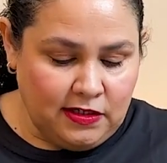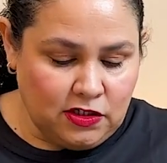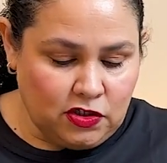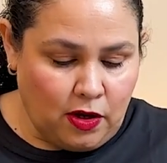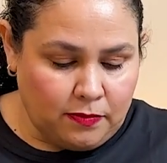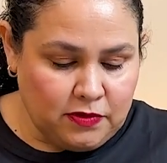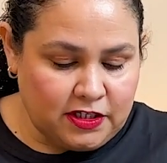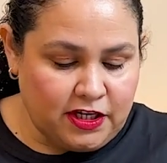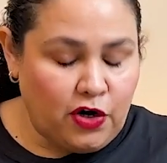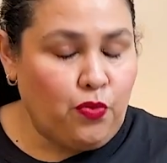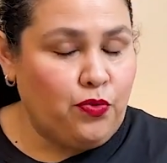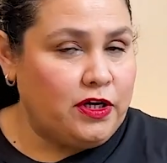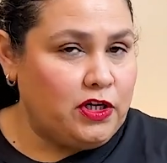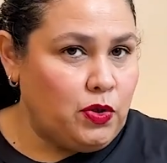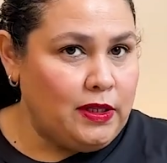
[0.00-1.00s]
So I'm just going to
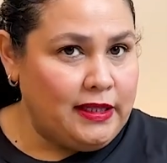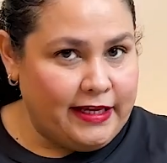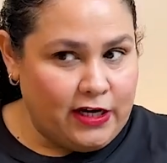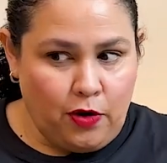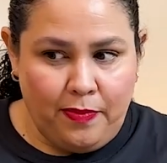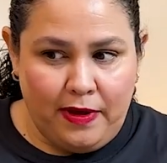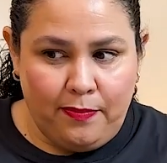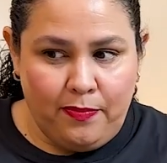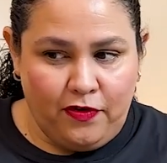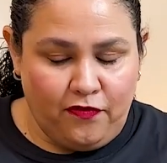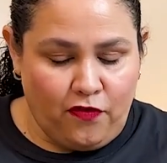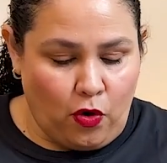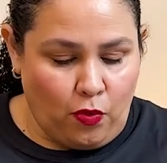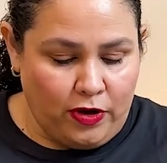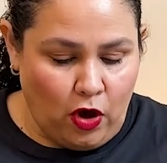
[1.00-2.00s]
read you a little bit
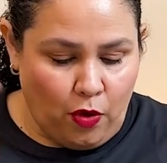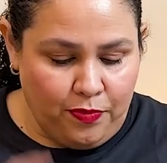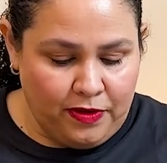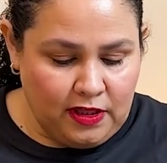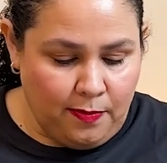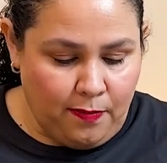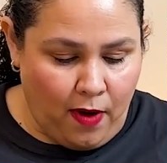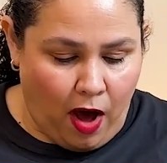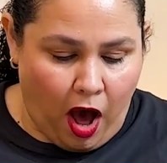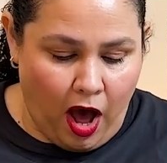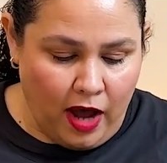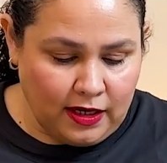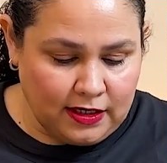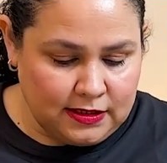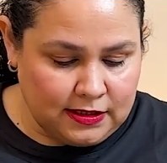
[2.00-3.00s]
before we open the
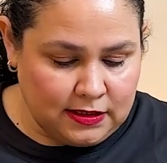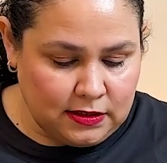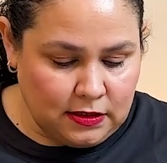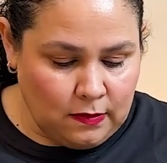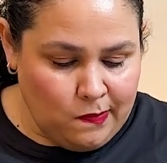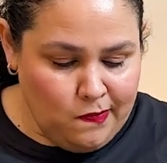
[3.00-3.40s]
box.